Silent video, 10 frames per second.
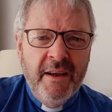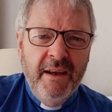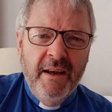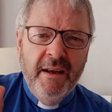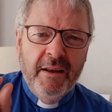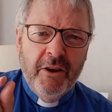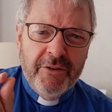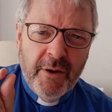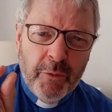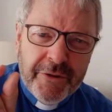because
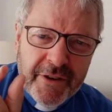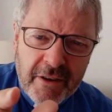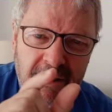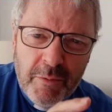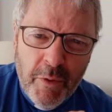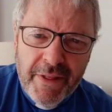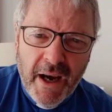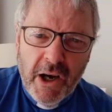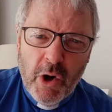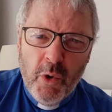they all started with
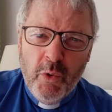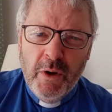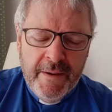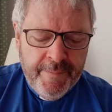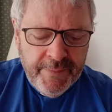O,